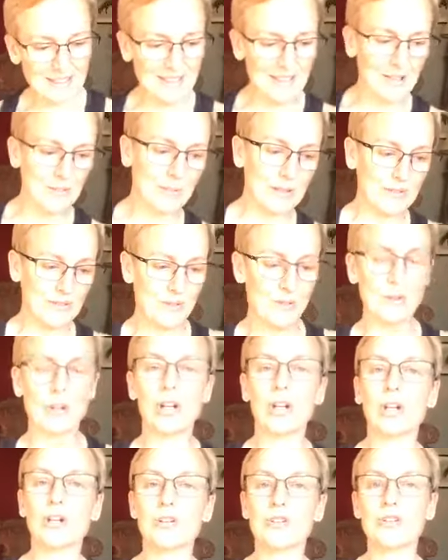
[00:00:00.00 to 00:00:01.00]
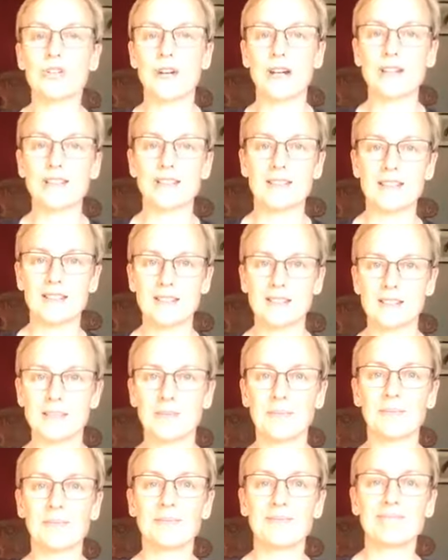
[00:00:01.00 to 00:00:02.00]
you know, we've all got a lot of
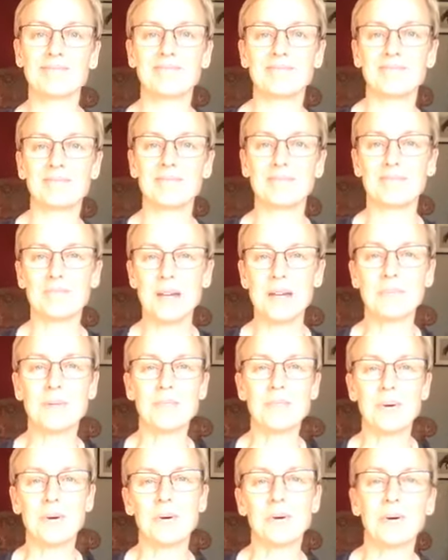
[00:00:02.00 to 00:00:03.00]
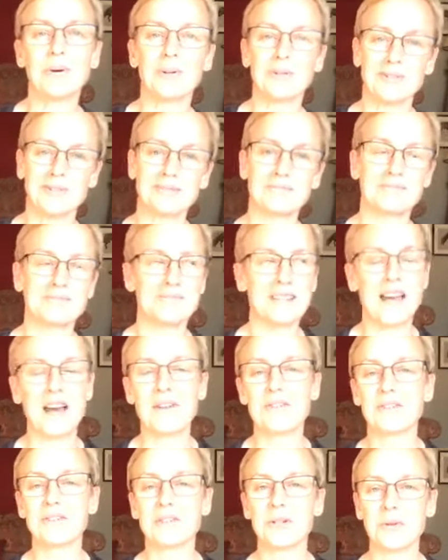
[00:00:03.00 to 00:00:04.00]
stresses, maybe more
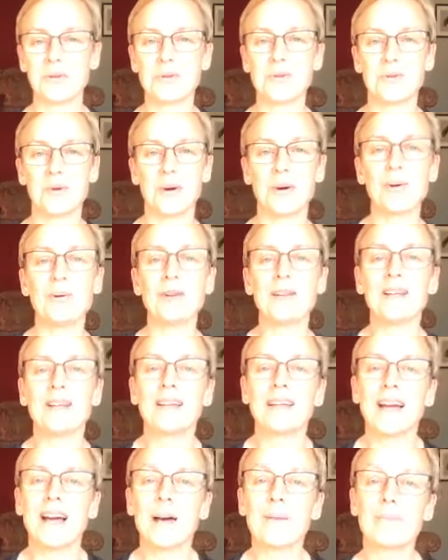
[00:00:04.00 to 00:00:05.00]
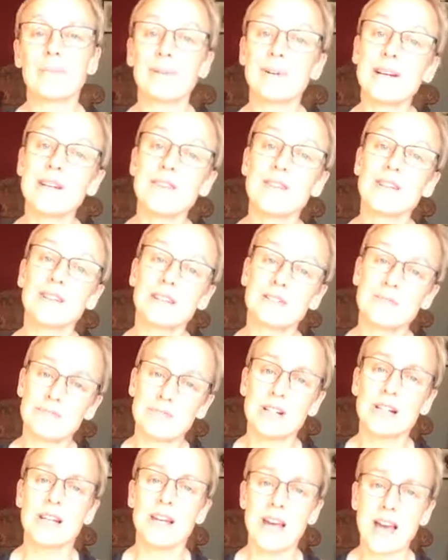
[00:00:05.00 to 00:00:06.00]
now than usual. And breathing can
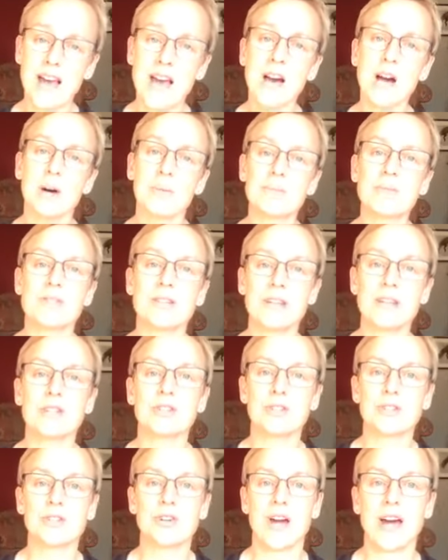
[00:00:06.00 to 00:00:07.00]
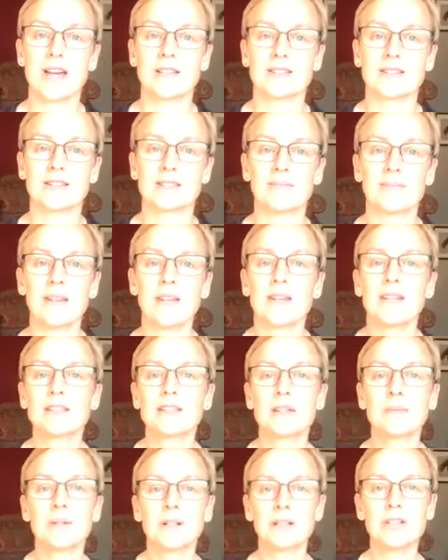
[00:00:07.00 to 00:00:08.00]
really help de-stress.
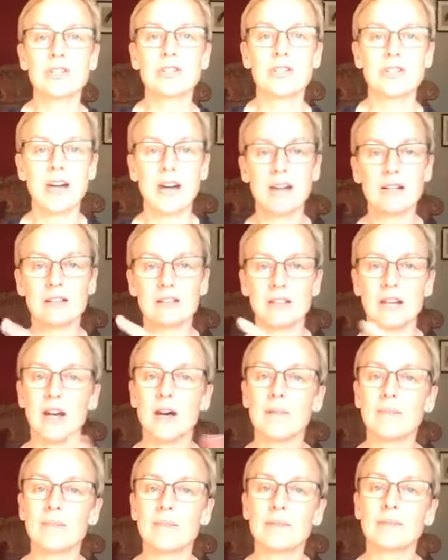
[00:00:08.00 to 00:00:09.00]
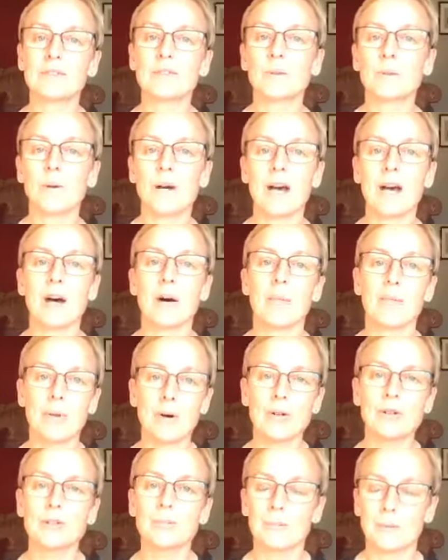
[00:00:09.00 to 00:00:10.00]
So we're going to do that um, square or
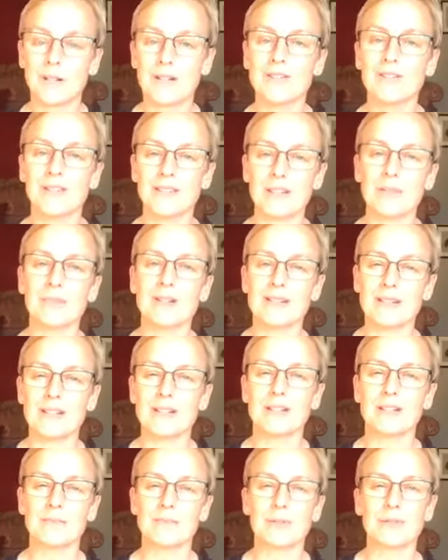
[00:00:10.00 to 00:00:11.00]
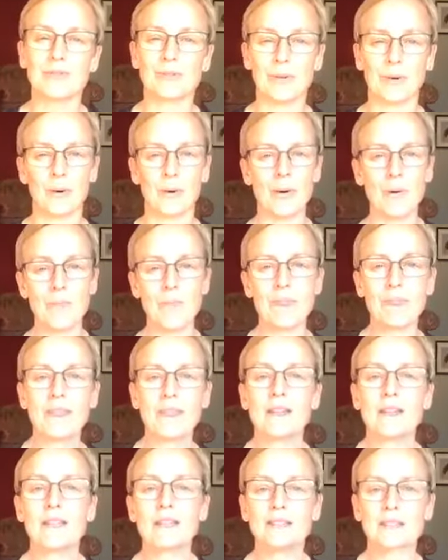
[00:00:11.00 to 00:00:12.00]
box breathing that we did before.
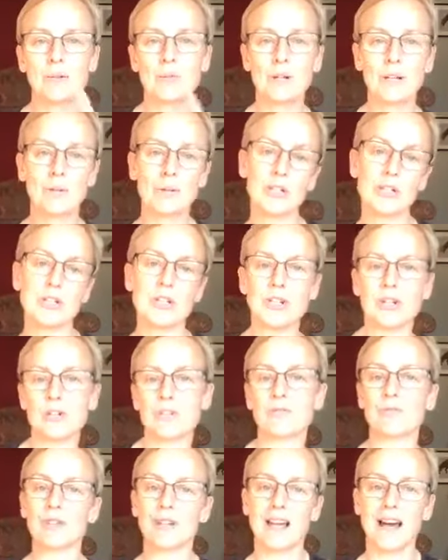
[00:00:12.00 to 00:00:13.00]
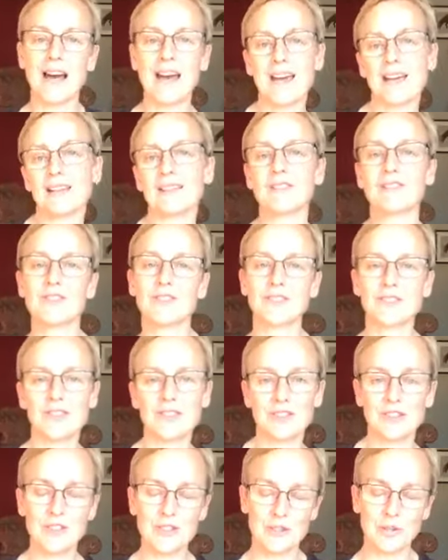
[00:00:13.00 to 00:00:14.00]
So what I want you to do is relax, just
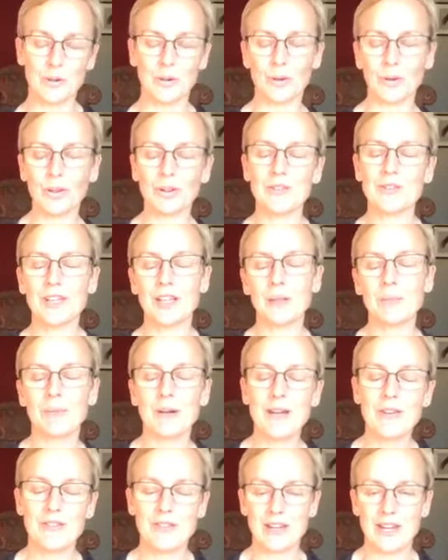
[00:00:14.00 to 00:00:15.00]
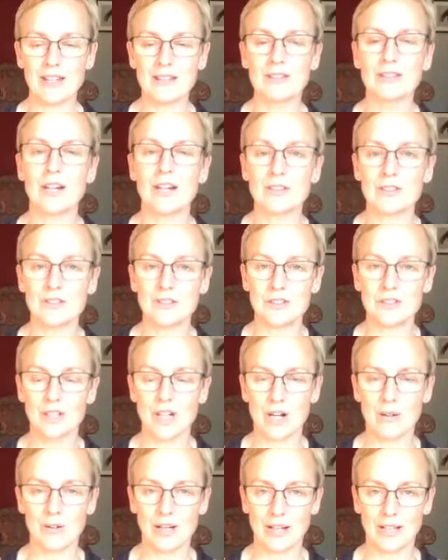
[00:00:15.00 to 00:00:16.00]
sitting tall, take a breath in nice and
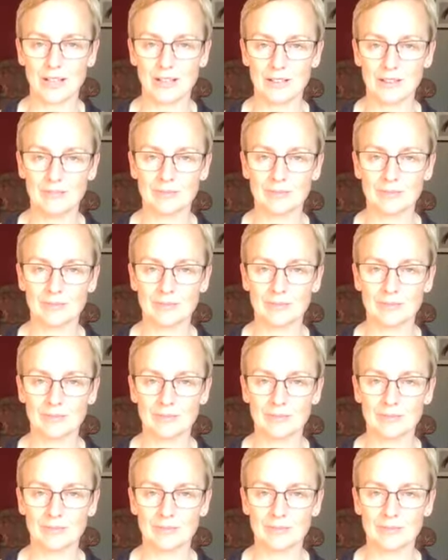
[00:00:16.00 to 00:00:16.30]
slowly.